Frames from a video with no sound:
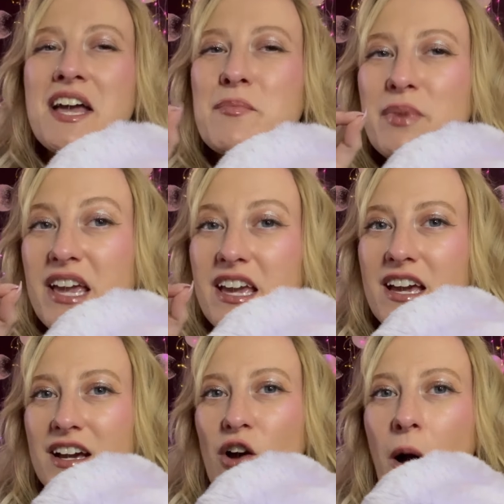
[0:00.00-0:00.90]
Peak
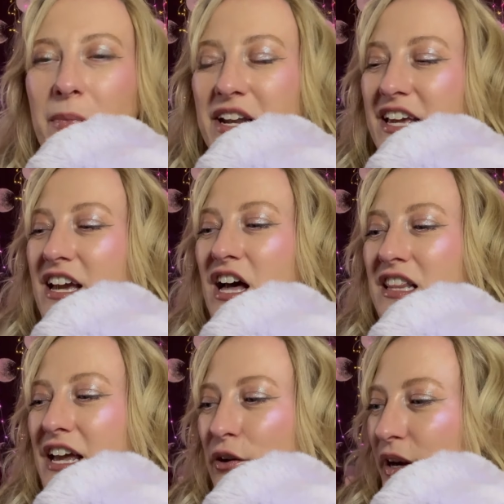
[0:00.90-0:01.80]
comedy,
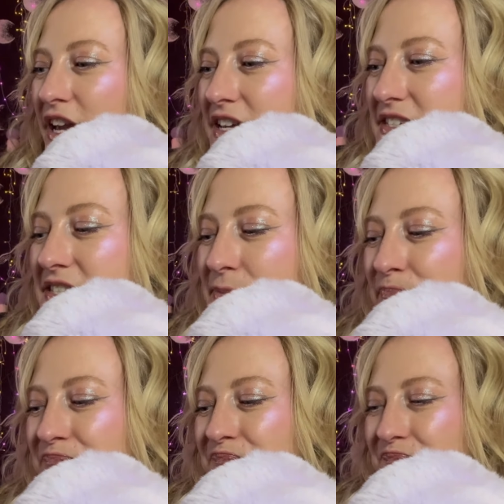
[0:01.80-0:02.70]
hilarious.
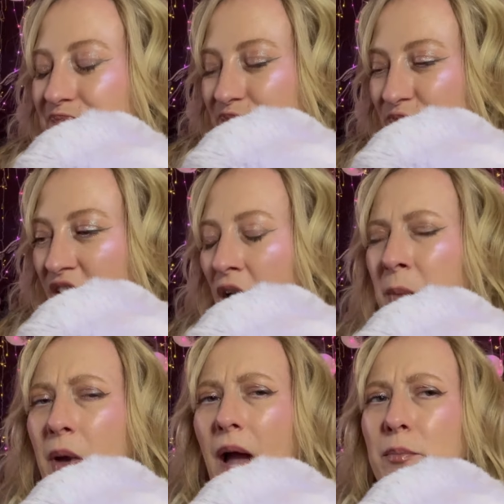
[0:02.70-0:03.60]

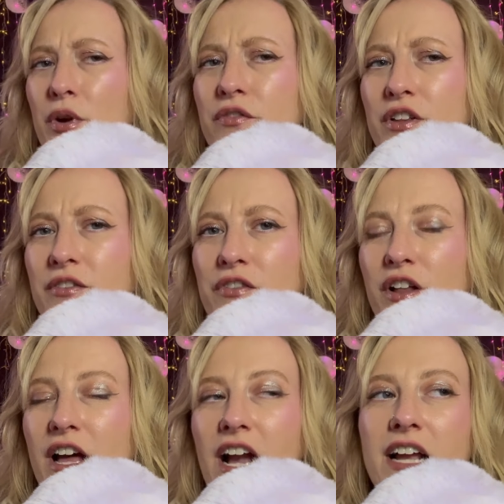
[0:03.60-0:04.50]
I briefly feel
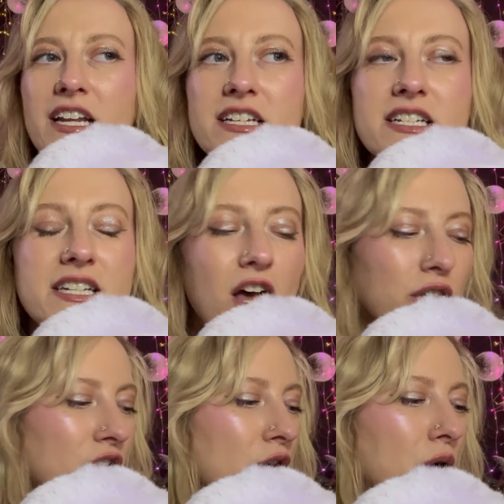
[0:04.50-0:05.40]
like I need to tell
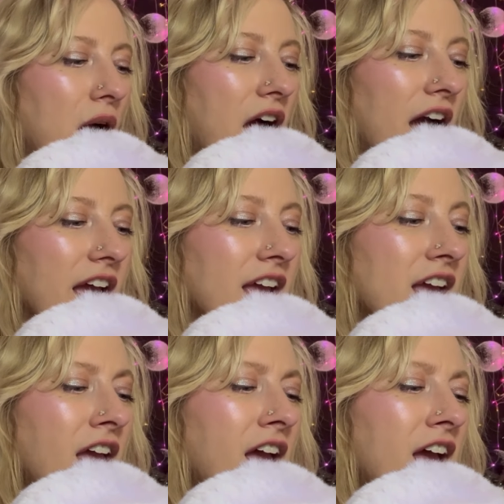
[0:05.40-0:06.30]
you, I
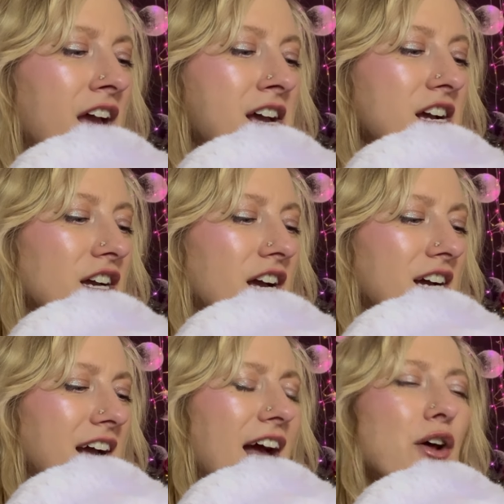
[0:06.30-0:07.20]

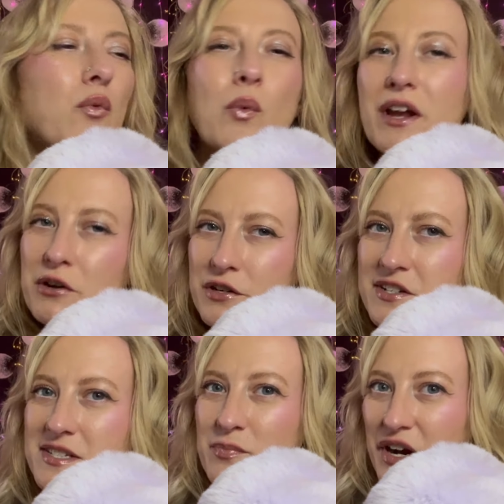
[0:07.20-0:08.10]
had a weird
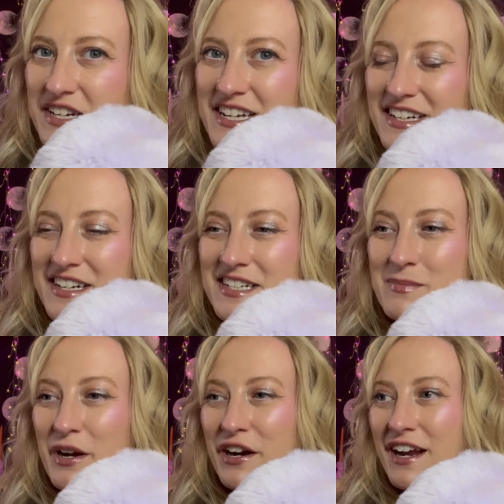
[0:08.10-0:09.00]
spray tan
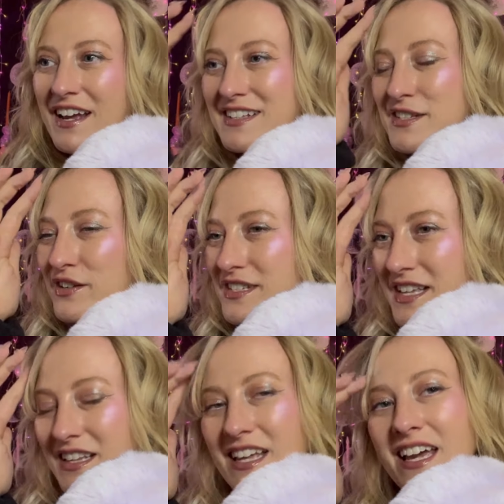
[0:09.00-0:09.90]
experience
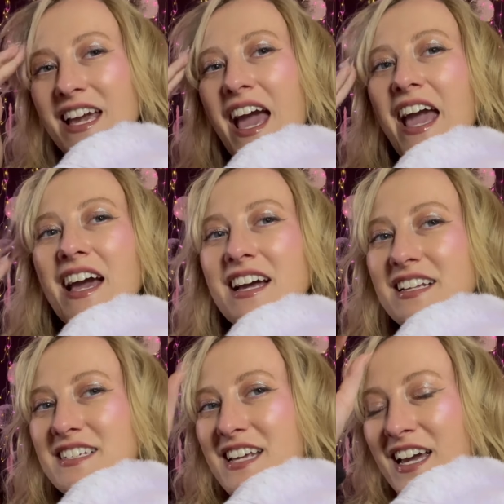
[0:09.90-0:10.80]
recently,
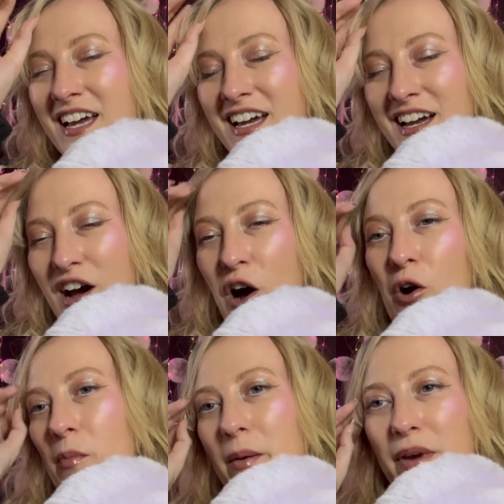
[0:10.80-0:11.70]
and all
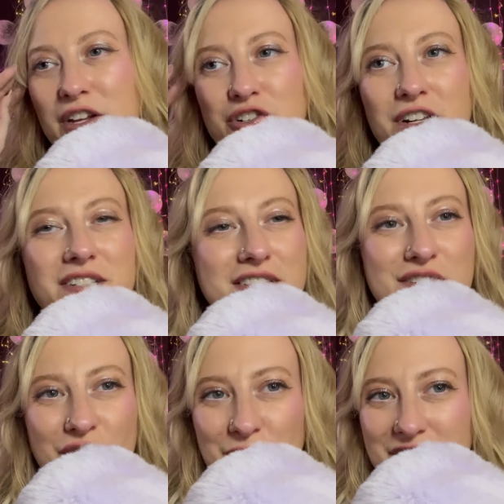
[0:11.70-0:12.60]
my patrons
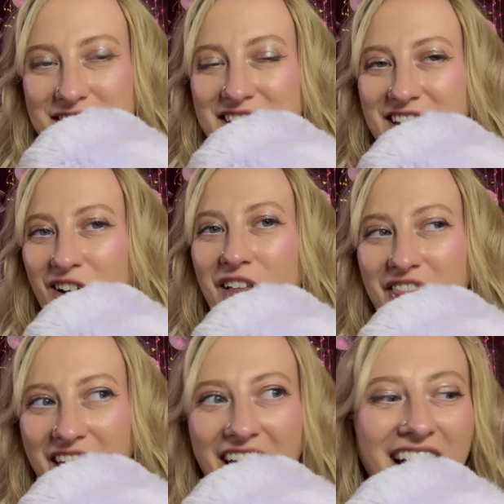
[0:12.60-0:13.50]
know the tea on
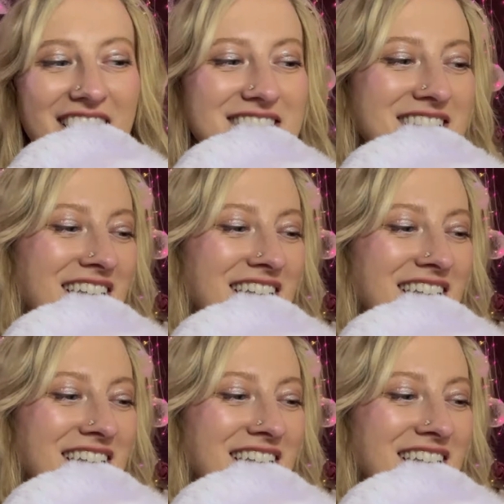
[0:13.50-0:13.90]
that.